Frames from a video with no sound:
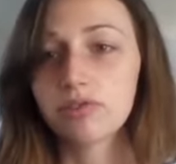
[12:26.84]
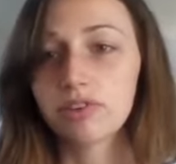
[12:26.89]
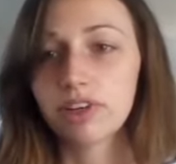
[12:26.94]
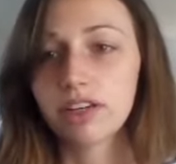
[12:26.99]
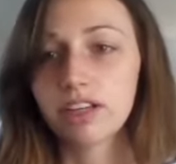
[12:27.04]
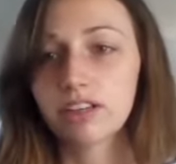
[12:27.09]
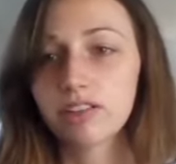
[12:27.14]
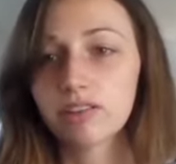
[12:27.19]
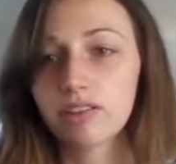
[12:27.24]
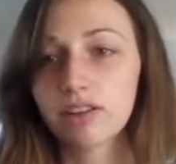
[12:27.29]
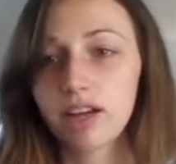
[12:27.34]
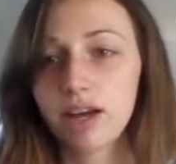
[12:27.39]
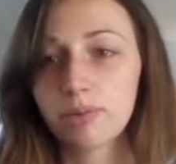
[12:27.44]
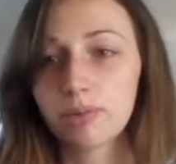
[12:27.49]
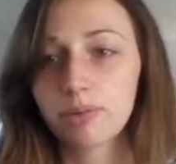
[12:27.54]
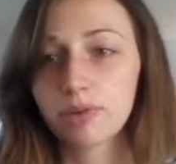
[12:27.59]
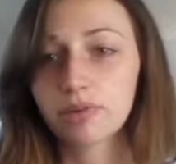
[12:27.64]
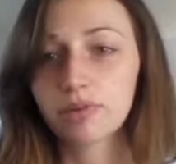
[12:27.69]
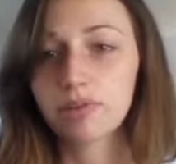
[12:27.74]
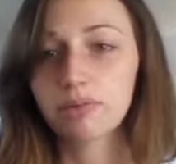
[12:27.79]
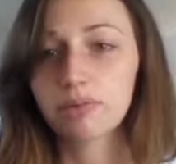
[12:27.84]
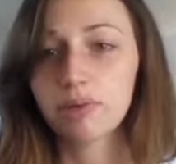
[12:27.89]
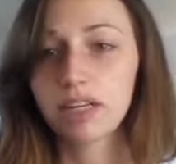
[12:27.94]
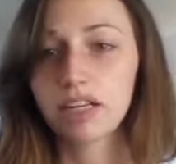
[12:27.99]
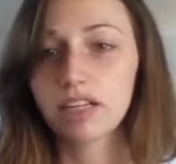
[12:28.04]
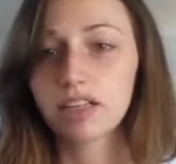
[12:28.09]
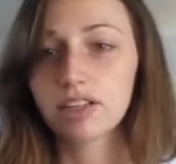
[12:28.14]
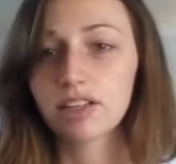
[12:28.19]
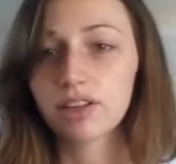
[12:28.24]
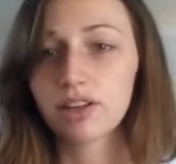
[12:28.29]
very little capital
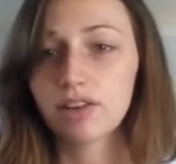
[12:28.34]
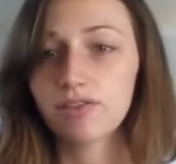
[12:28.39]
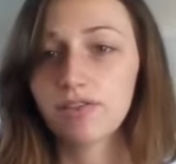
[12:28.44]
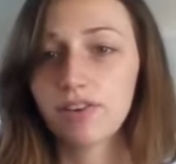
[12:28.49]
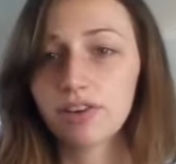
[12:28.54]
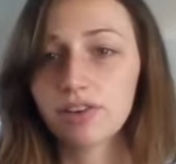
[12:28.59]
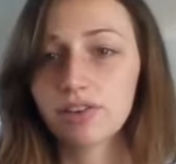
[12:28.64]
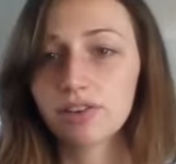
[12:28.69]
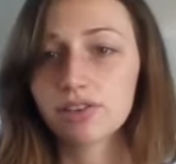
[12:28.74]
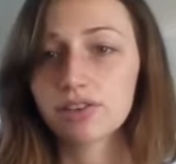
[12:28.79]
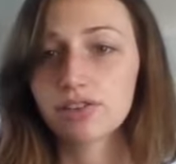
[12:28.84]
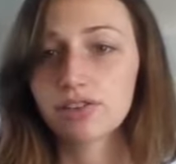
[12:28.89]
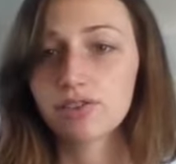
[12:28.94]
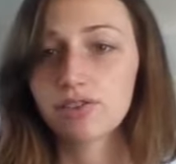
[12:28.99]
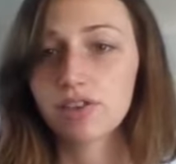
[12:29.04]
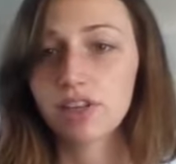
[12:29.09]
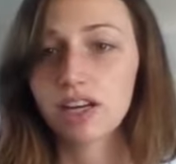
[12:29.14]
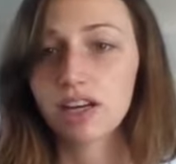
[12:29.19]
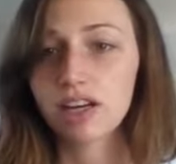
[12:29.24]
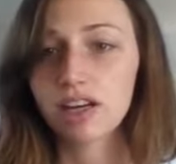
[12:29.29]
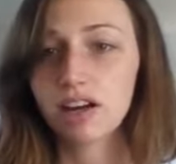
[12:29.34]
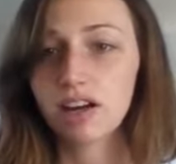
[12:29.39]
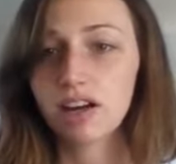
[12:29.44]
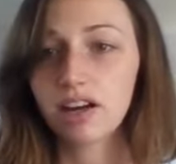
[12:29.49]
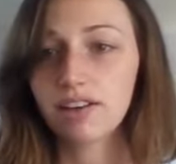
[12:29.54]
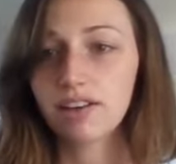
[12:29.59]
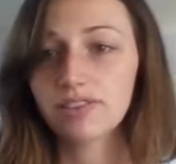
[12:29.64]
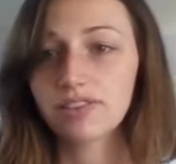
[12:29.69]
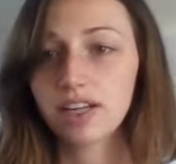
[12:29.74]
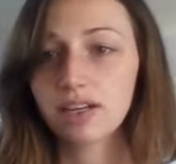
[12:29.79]
remaining, the co-founders knew they did
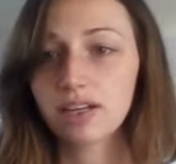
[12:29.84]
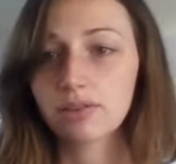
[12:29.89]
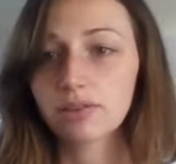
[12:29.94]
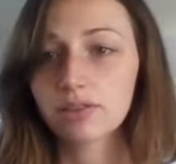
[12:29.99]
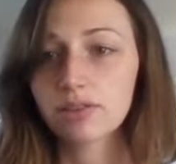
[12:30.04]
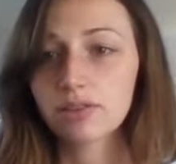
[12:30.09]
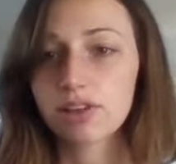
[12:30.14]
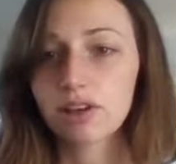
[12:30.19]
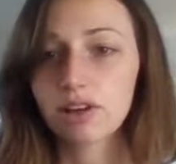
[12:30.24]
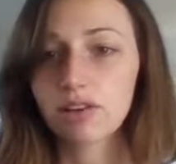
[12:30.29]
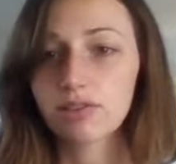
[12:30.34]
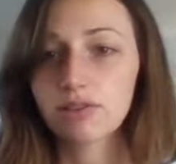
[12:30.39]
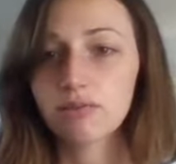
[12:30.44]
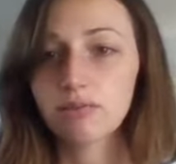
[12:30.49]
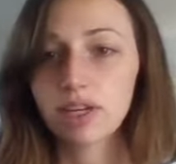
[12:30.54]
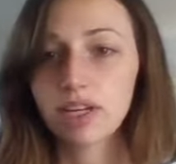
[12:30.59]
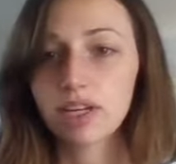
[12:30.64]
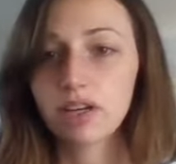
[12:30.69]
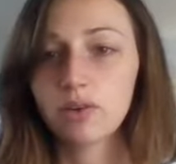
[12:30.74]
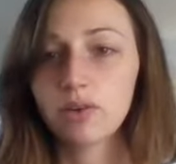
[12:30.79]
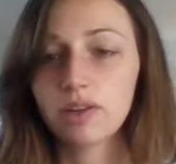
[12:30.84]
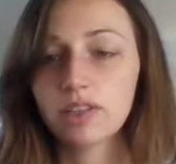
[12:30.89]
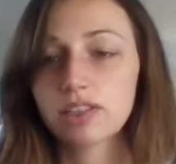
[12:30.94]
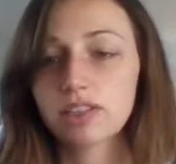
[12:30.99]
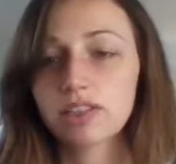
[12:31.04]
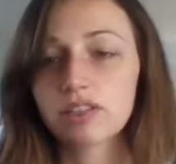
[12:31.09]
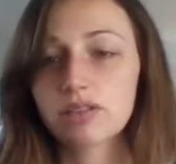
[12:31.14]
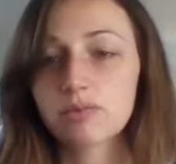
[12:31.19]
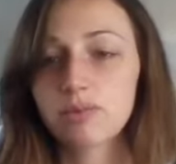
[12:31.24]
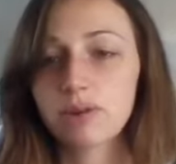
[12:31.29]
not have time to resolve the many
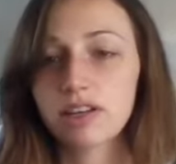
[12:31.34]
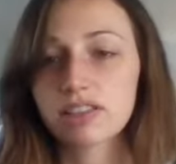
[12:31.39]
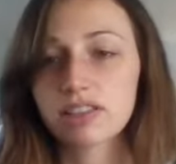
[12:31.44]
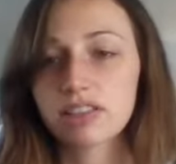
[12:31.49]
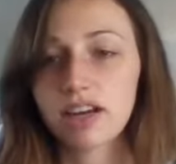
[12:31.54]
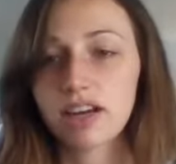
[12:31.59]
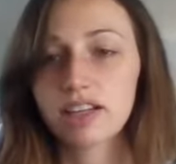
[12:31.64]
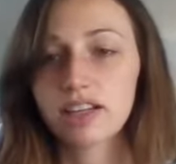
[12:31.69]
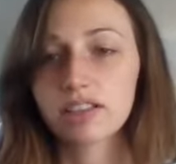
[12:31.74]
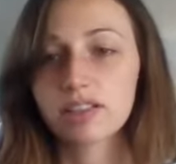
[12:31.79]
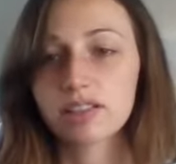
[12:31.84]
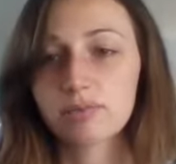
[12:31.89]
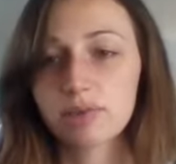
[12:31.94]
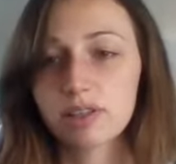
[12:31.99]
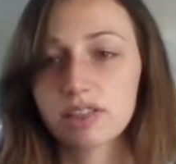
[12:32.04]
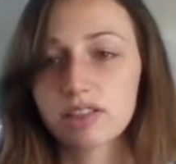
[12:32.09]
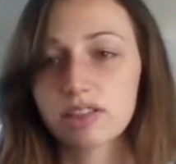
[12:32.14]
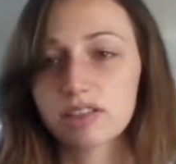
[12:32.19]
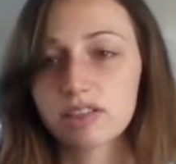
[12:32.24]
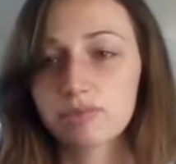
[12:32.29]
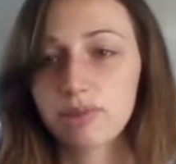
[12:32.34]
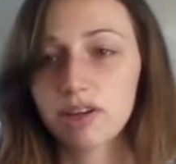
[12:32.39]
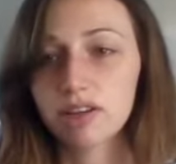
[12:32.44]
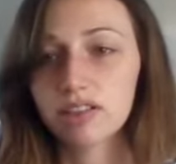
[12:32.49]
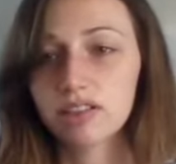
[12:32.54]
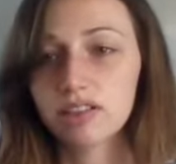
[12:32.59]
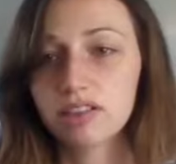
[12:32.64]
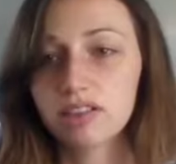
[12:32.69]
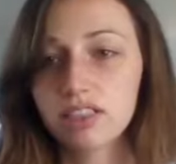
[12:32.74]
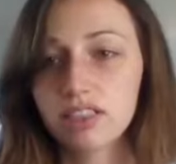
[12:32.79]
questions about Skyhook's business
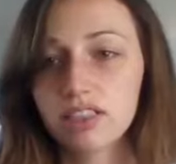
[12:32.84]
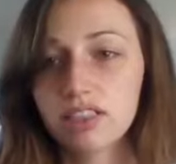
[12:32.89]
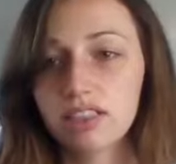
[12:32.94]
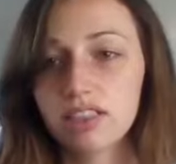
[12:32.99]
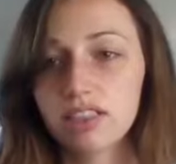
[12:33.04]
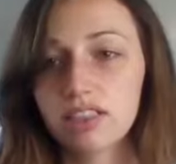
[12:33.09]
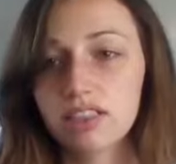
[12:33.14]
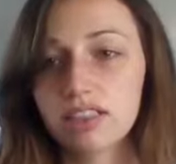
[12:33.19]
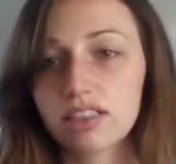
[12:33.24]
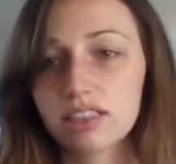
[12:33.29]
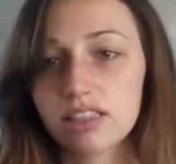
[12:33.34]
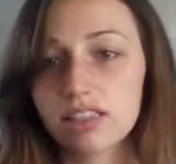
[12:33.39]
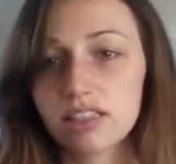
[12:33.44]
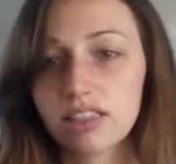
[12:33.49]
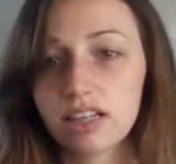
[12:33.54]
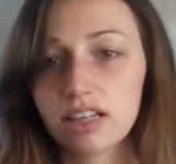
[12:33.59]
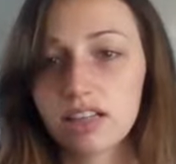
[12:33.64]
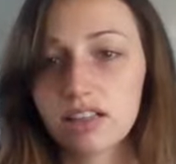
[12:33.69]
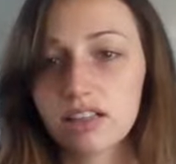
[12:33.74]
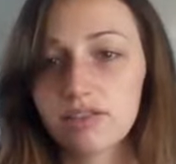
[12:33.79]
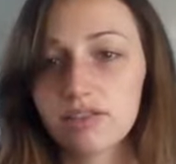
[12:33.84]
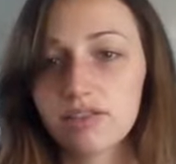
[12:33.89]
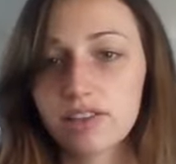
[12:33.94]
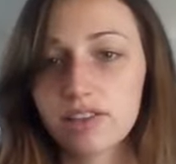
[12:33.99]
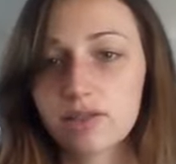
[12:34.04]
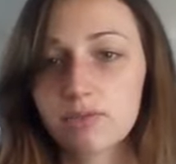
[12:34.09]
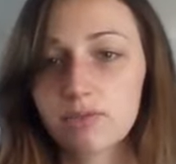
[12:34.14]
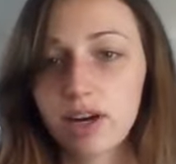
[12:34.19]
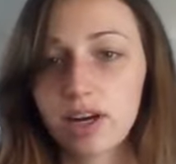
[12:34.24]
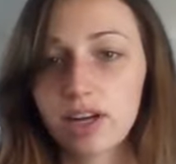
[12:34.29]
model. Instead, their
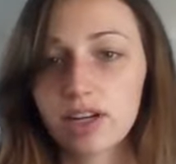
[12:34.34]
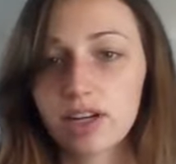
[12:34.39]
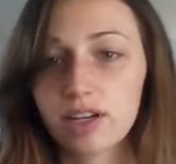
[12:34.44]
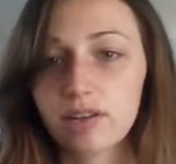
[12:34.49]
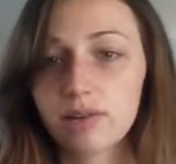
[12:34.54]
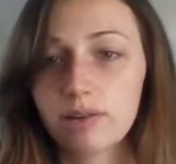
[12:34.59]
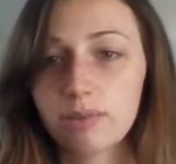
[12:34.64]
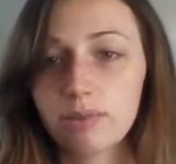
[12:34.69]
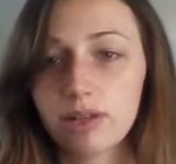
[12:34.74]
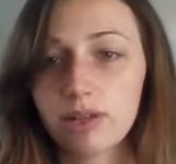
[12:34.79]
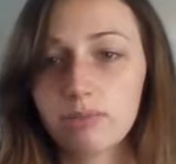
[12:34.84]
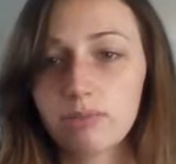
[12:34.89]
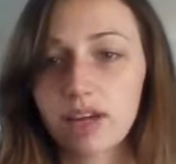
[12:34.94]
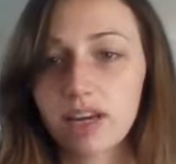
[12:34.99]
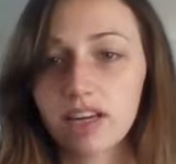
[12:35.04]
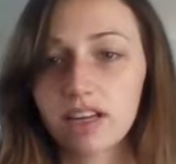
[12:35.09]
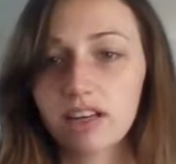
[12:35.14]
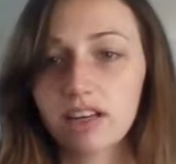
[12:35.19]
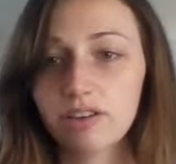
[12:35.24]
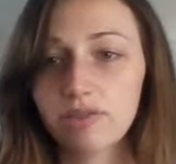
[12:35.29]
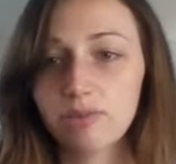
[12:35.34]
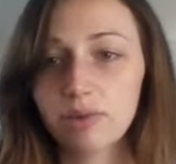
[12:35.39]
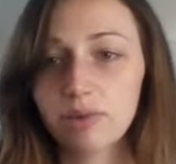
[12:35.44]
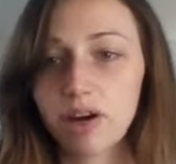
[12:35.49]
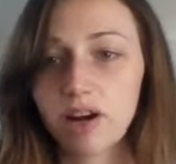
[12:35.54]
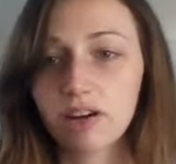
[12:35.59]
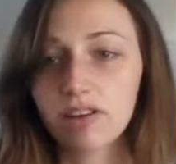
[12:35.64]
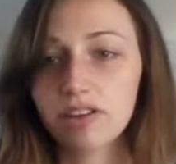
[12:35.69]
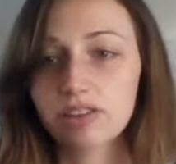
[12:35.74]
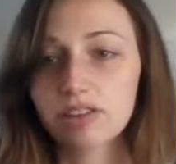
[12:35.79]
first priority would be to make enough
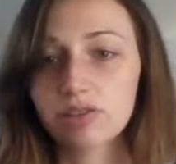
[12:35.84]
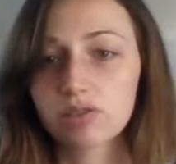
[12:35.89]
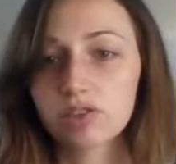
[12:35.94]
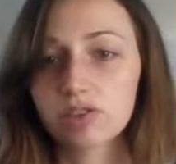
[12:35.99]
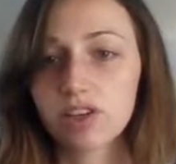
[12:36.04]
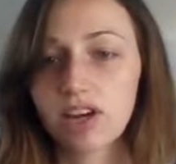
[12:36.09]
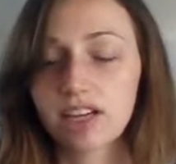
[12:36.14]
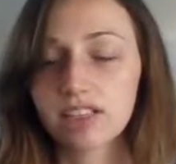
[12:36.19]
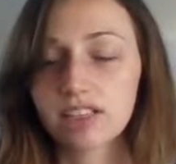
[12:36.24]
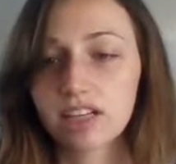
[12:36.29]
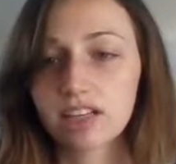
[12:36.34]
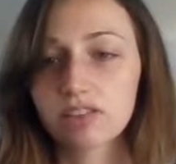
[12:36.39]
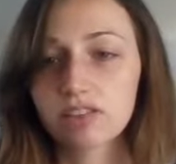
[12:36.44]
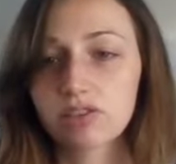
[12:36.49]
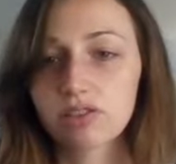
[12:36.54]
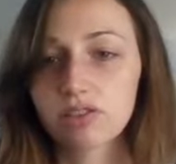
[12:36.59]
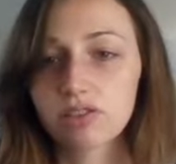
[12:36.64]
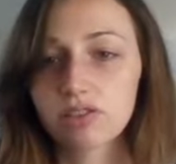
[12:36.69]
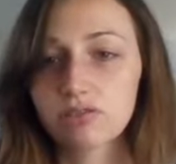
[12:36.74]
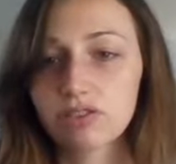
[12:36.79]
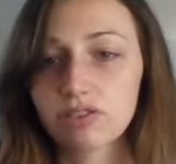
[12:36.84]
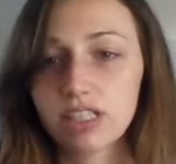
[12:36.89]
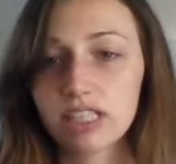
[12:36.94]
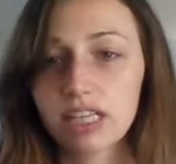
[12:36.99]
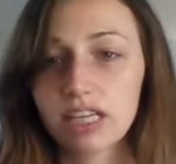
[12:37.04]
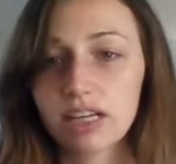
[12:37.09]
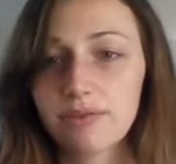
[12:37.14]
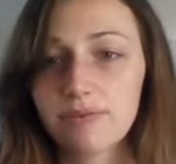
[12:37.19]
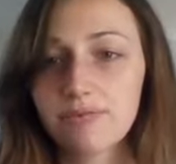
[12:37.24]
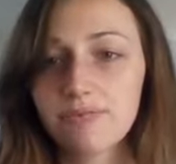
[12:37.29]
progress to attract external
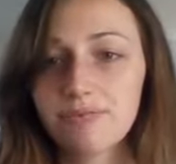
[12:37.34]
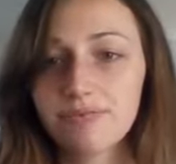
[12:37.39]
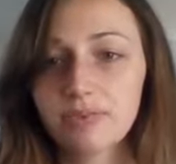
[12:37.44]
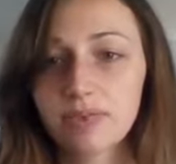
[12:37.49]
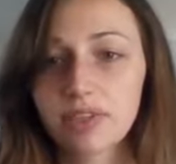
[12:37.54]
funding.